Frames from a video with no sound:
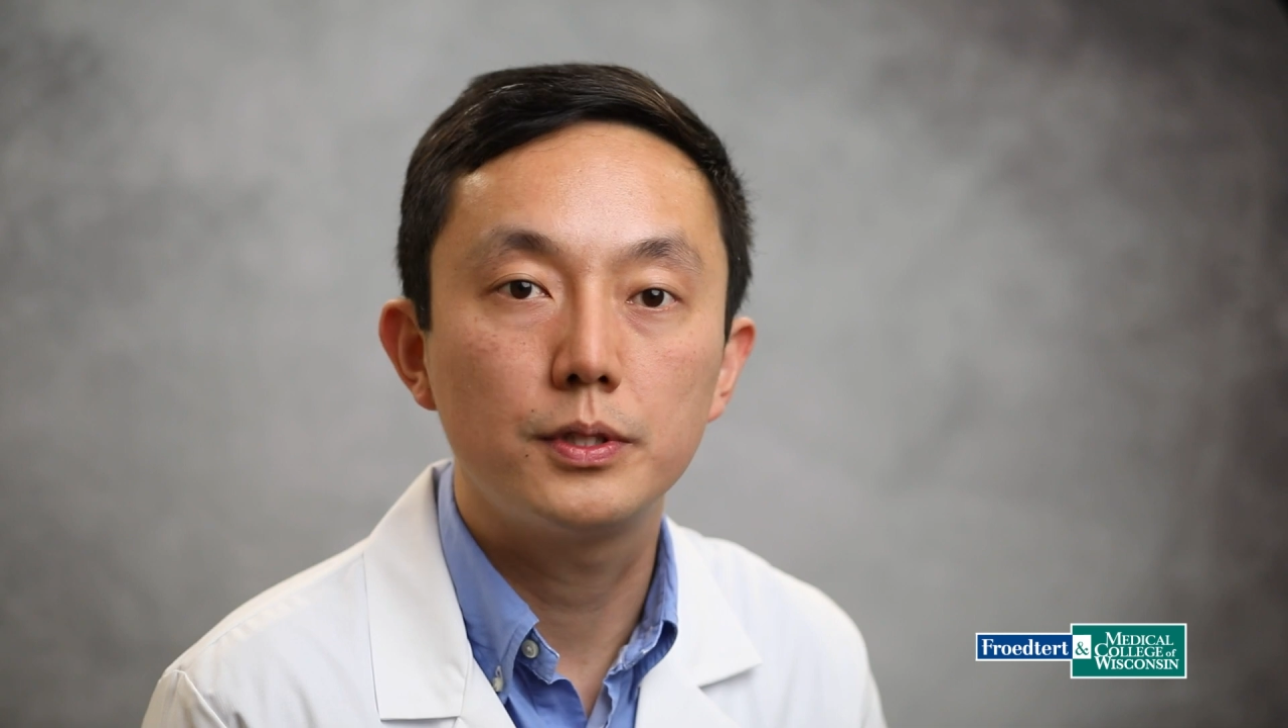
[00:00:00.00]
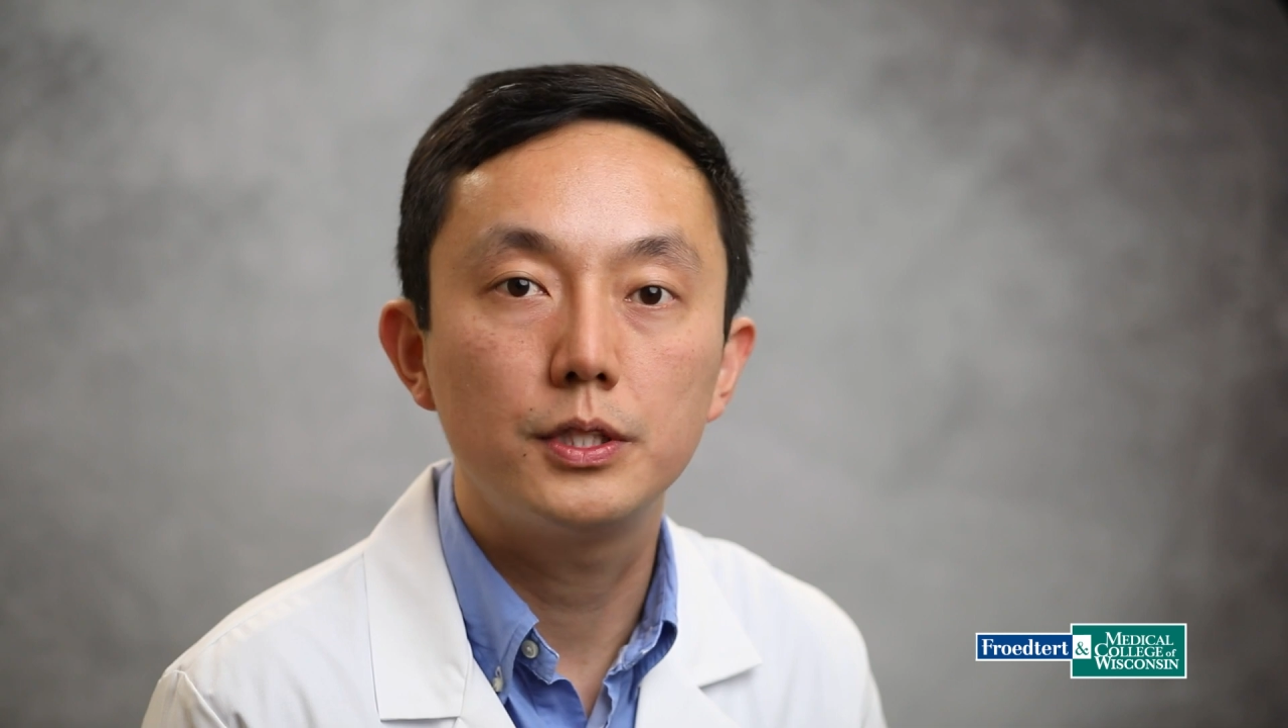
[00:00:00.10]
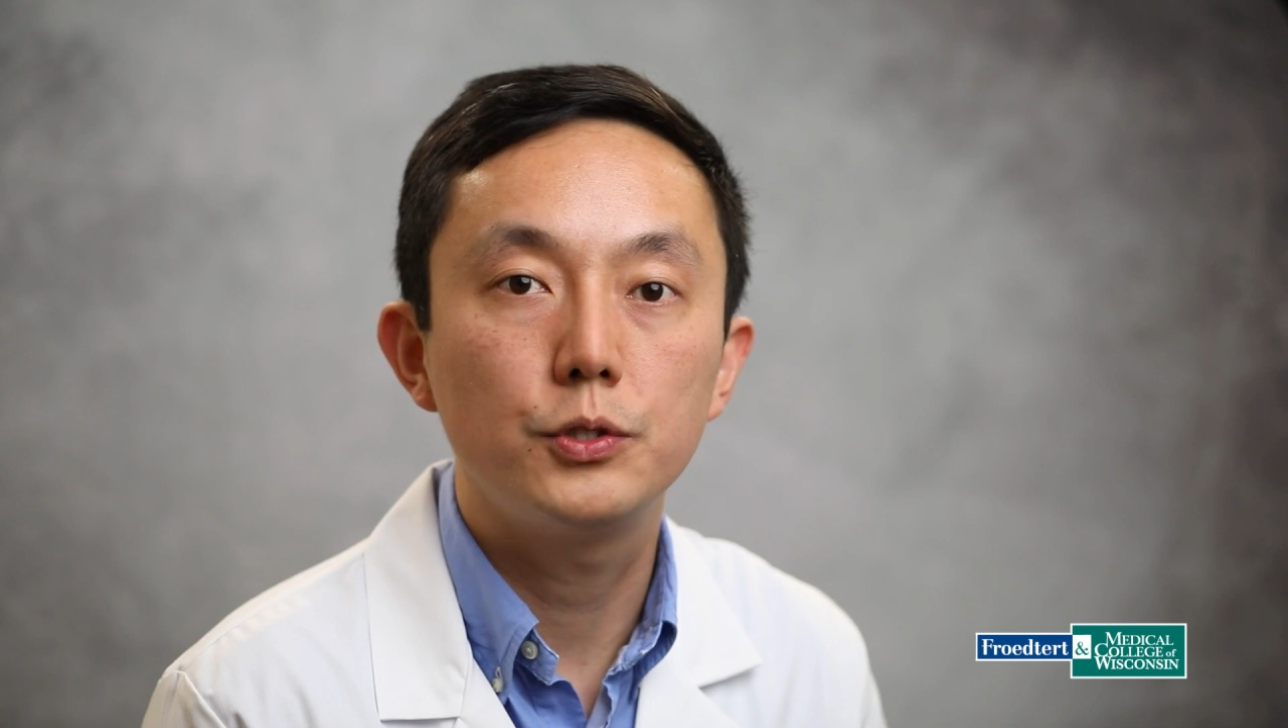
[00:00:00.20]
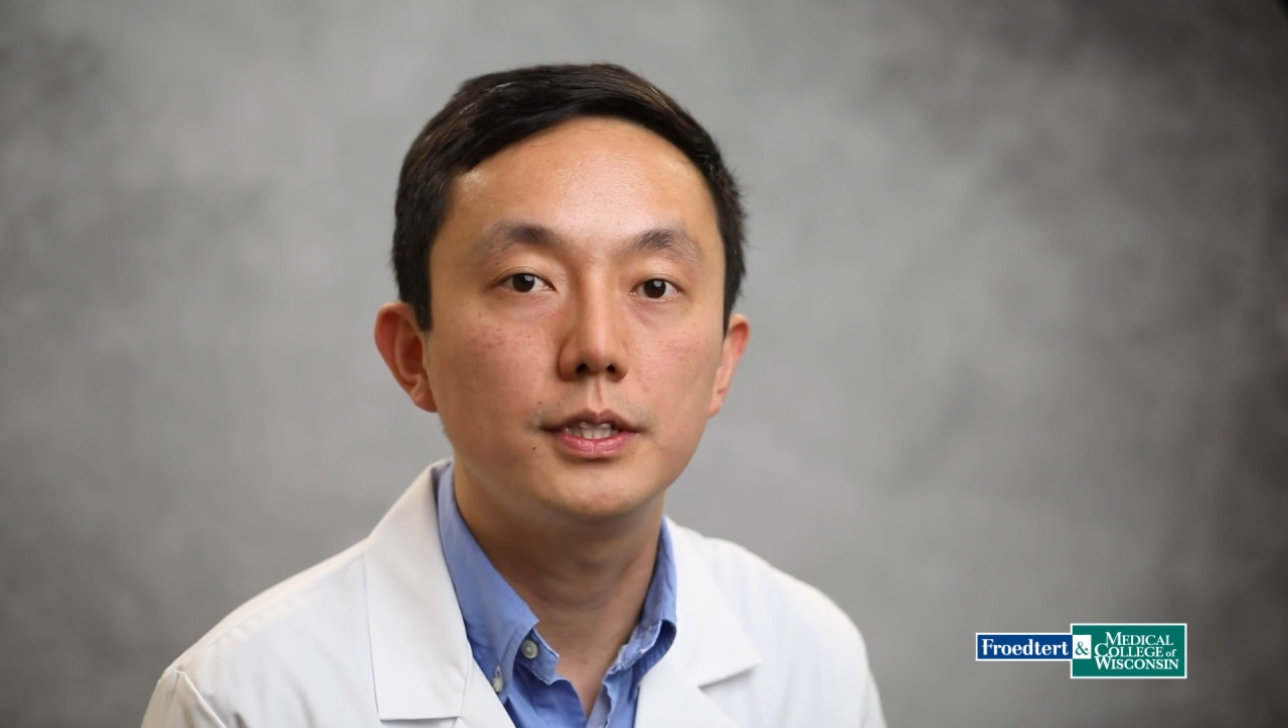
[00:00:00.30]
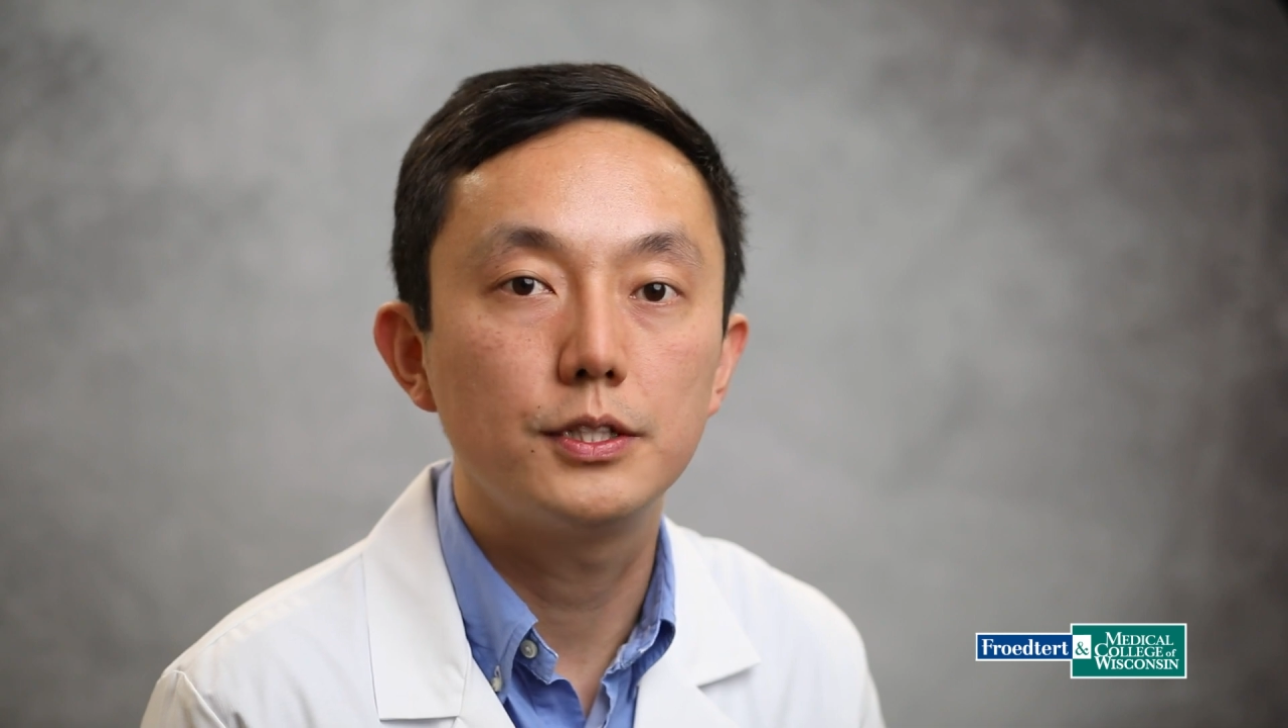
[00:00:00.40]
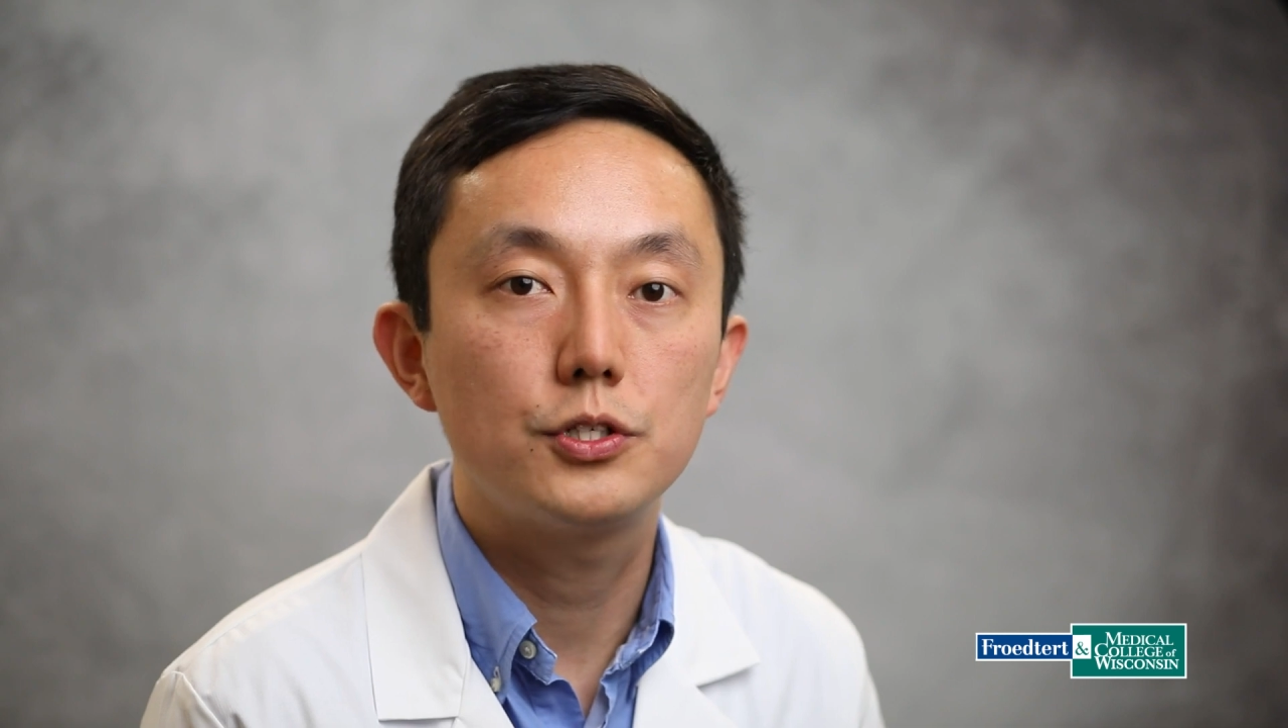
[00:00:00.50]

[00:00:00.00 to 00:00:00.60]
including